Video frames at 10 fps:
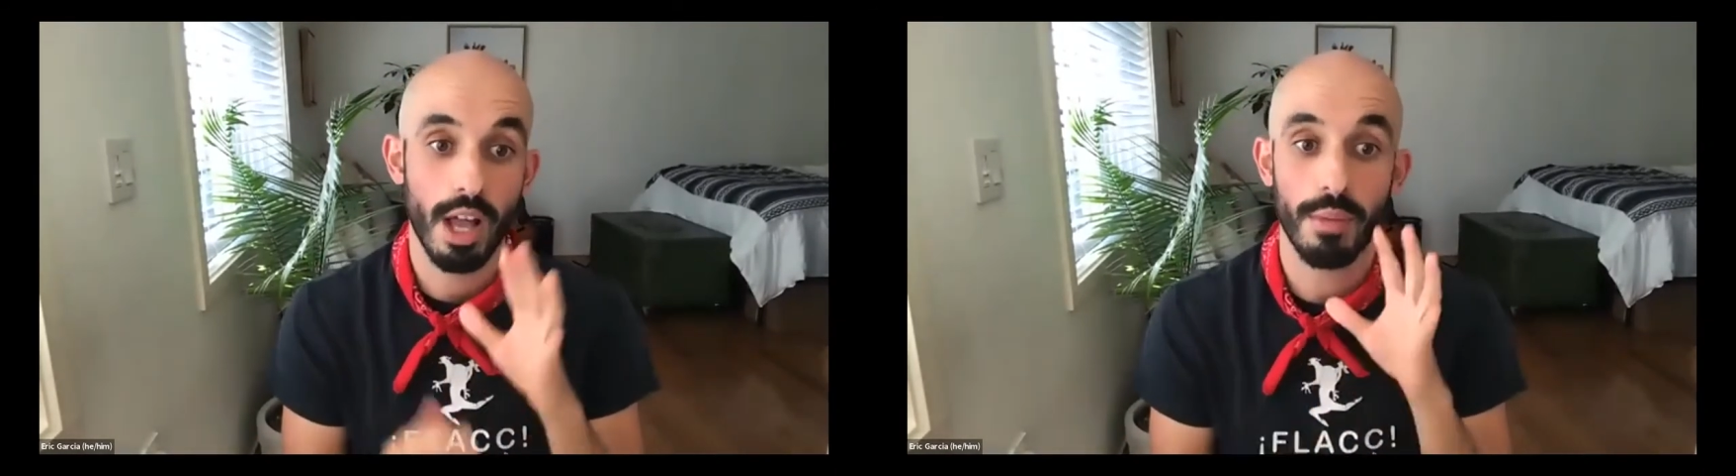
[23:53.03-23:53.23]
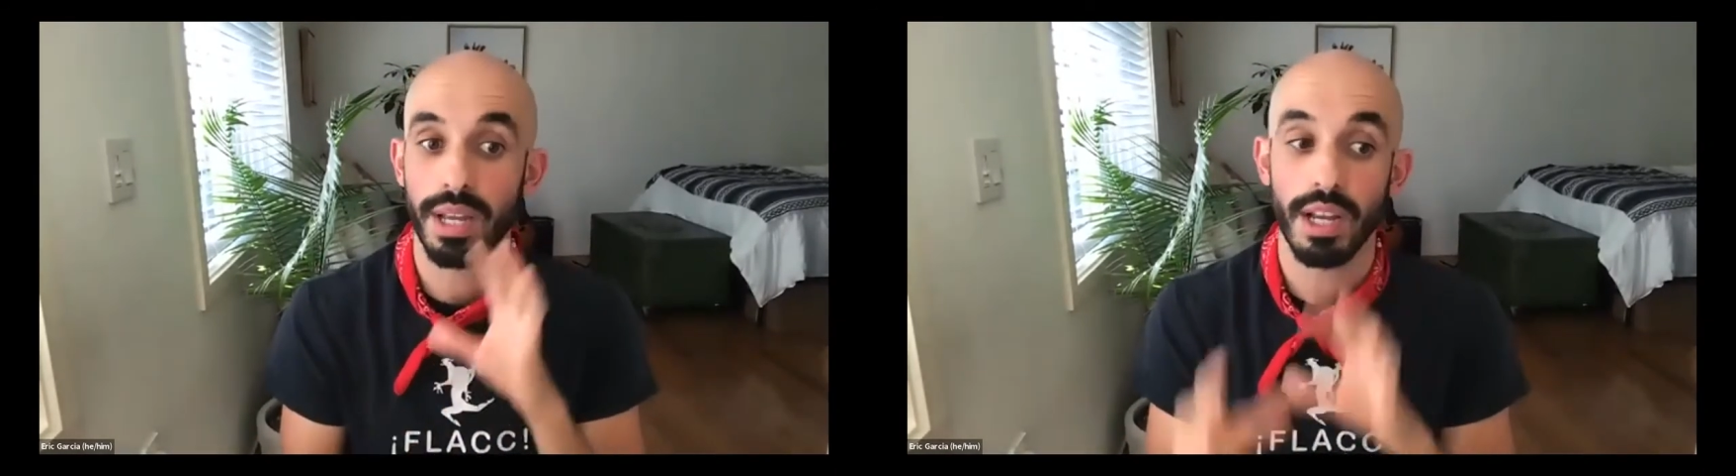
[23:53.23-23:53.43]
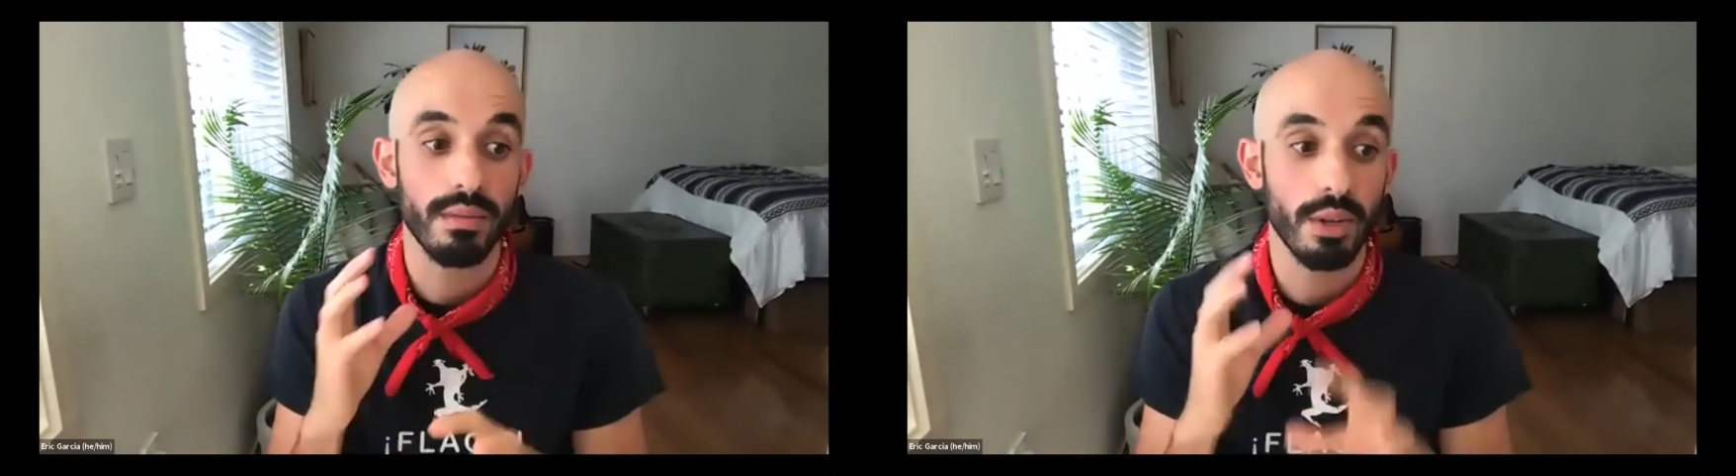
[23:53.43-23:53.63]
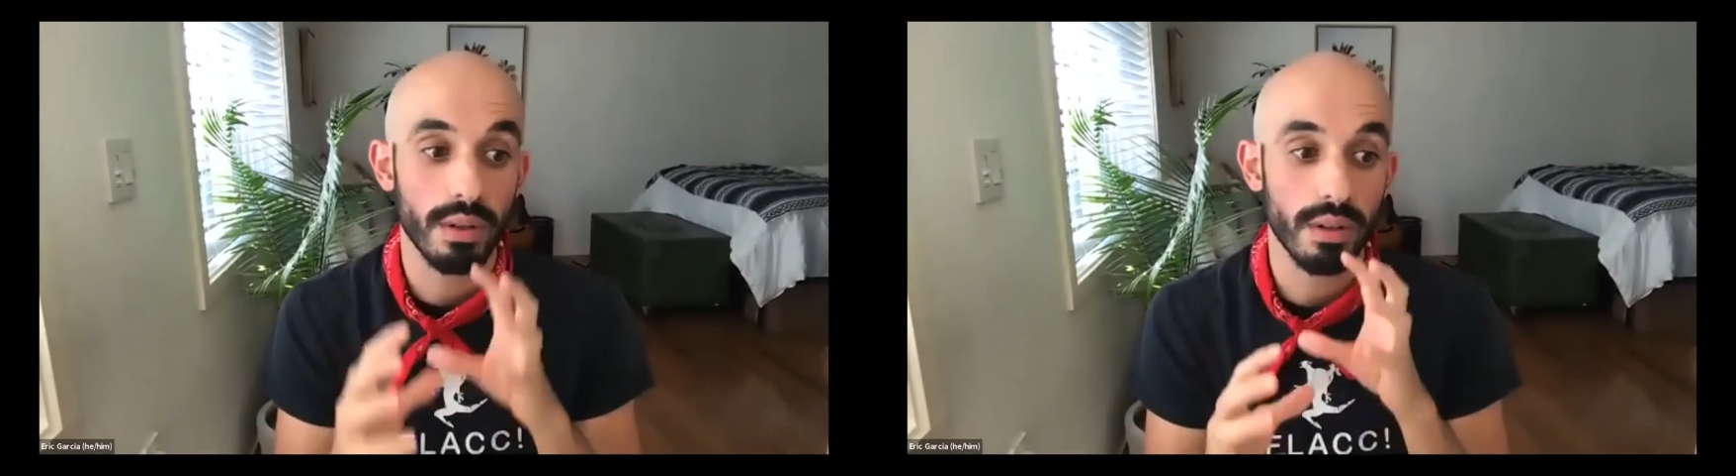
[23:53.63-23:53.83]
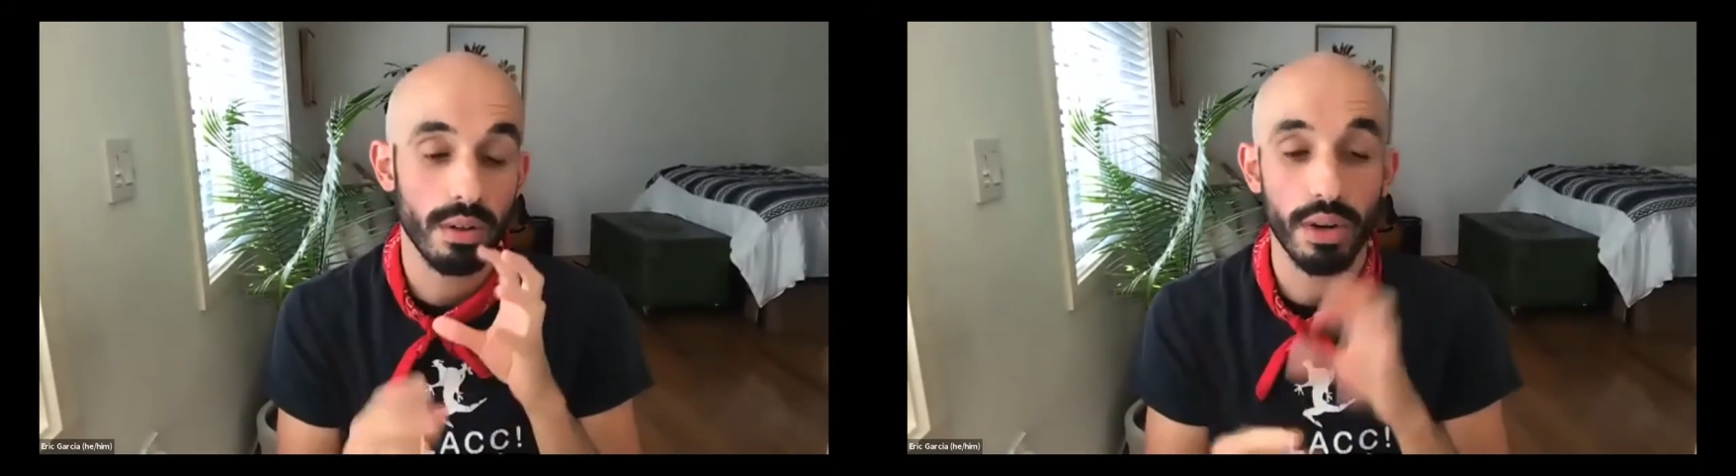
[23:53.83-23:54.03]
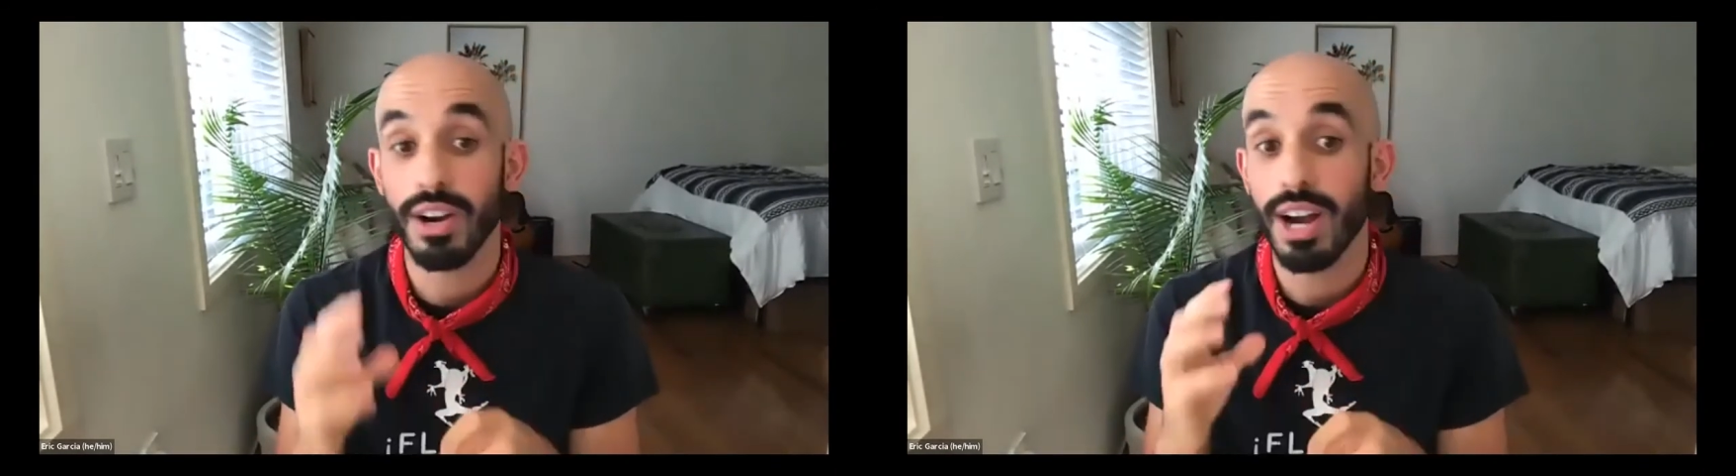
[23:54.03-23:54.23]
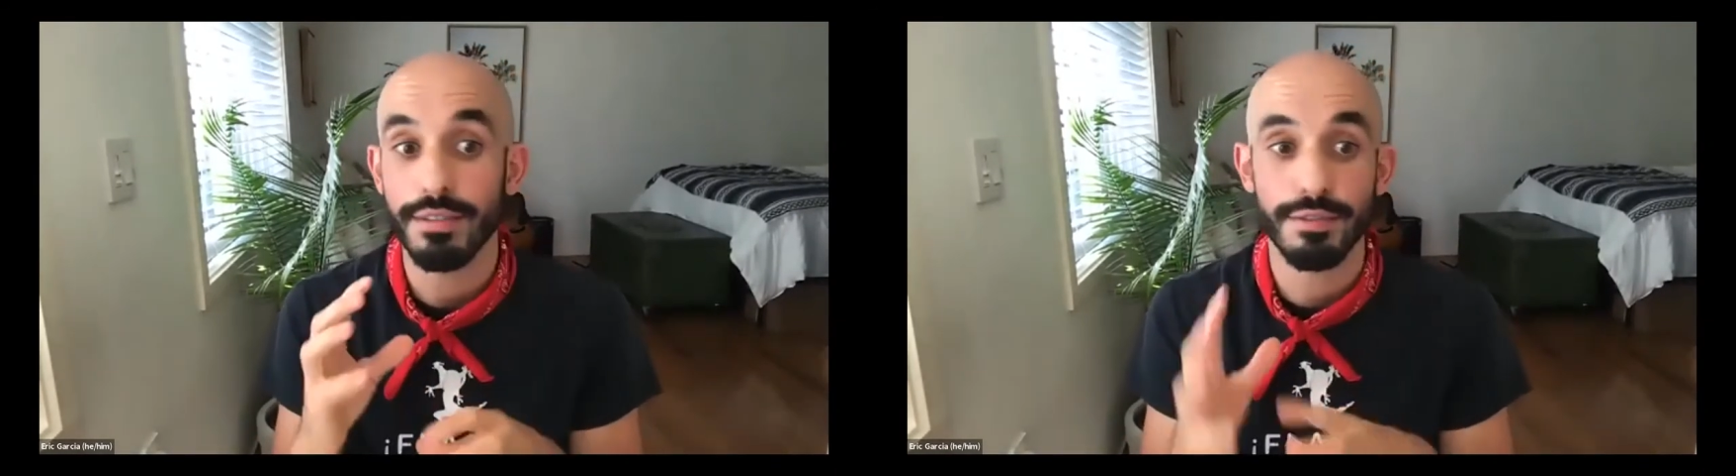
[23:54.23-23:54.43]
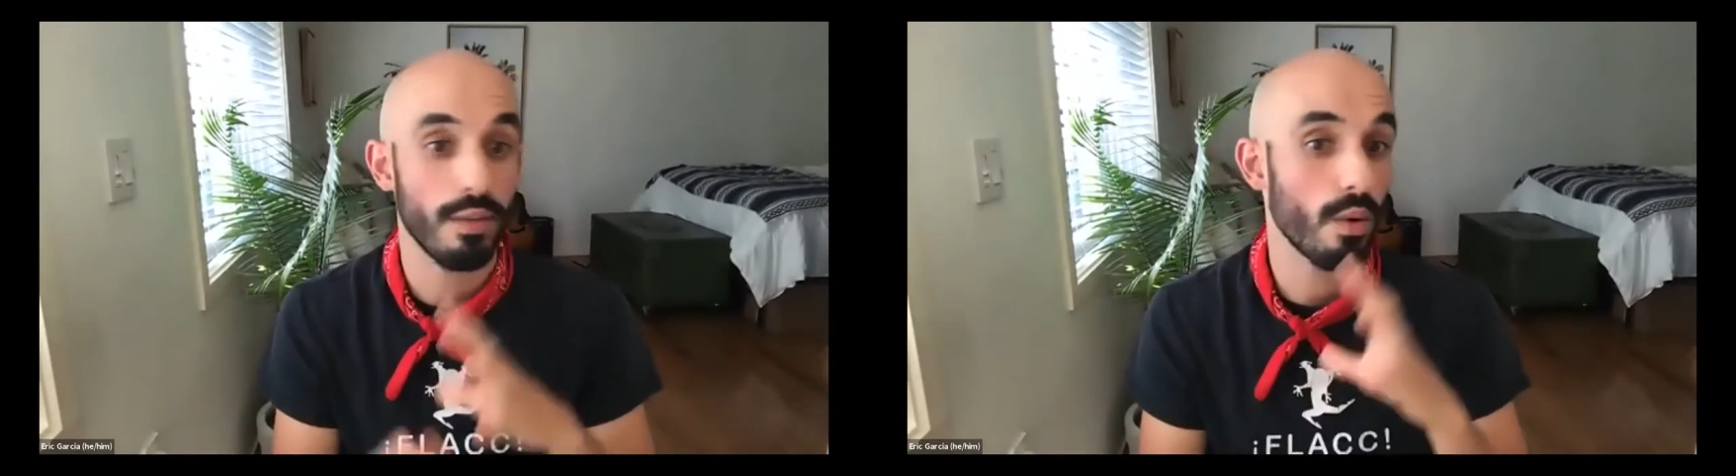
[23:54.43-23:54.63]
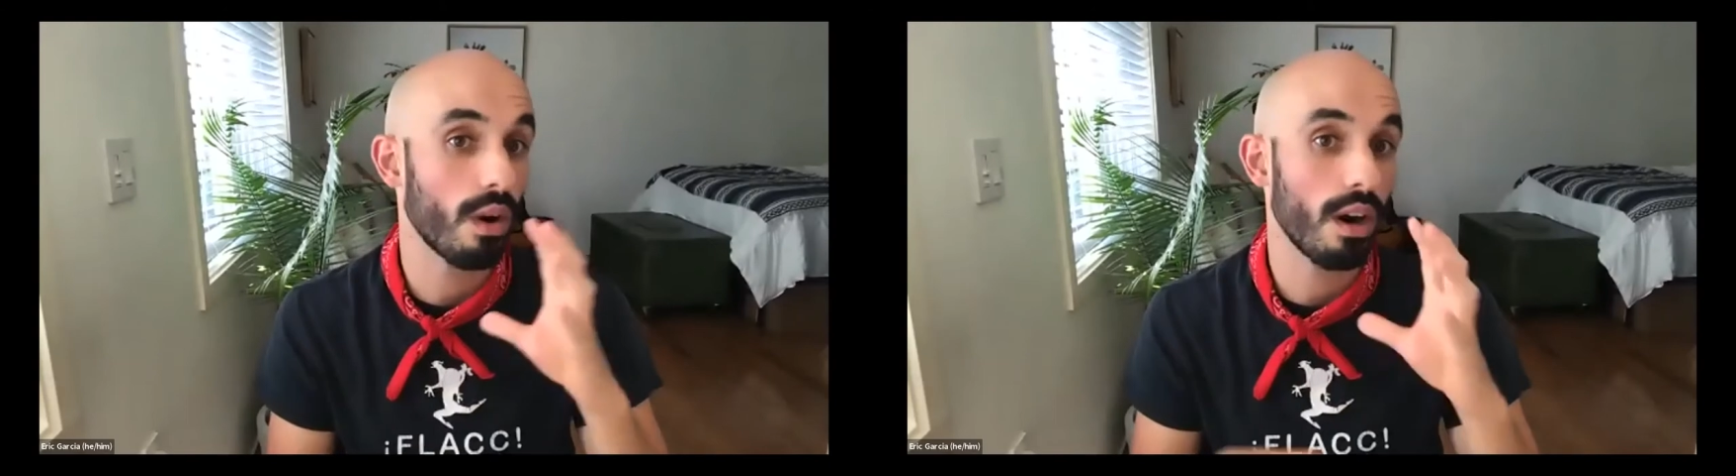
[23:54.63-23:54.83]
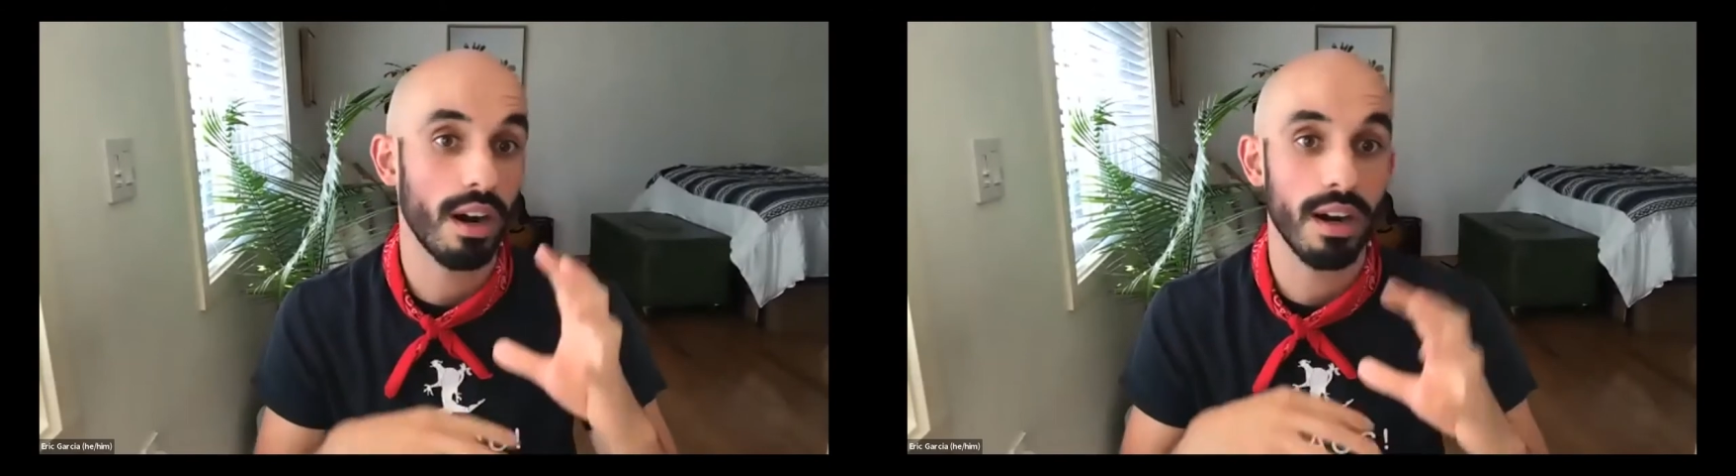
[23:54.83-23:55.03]
helping choreograph
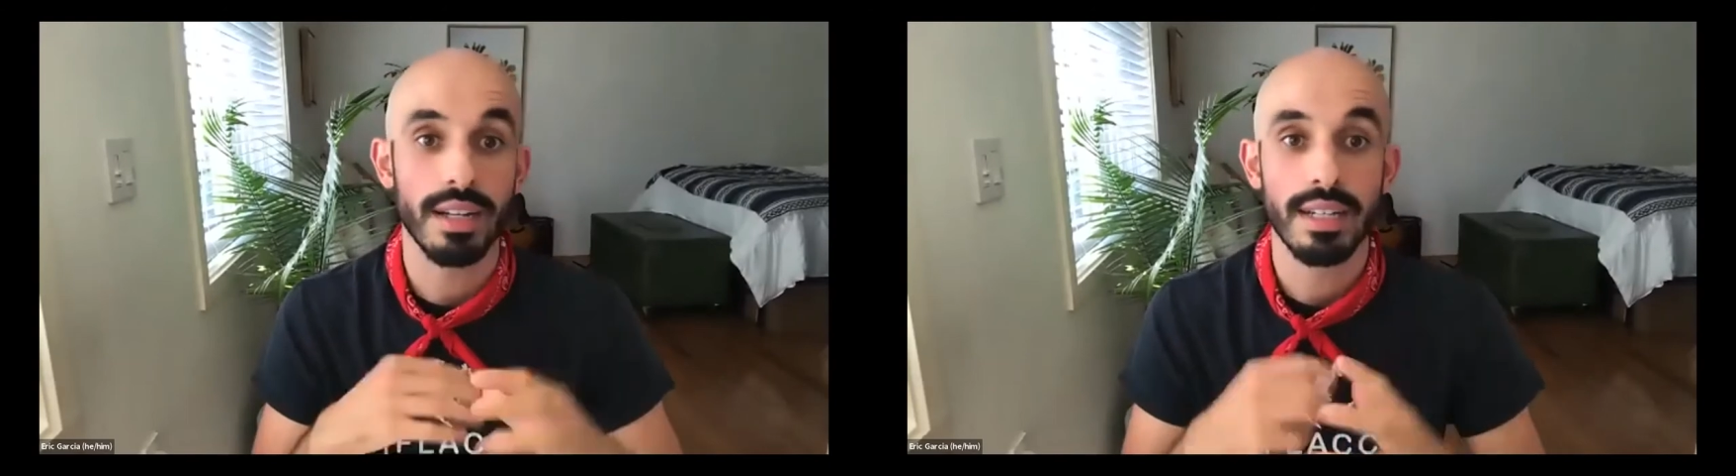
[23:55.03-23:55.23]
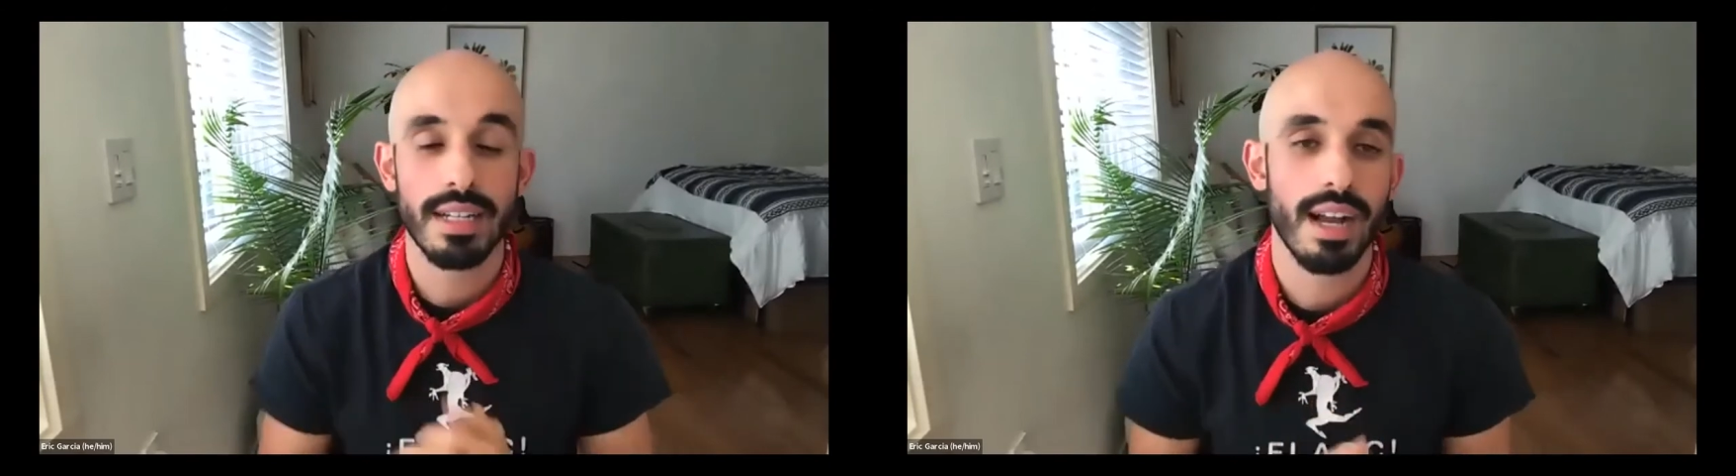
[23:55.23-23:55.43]
or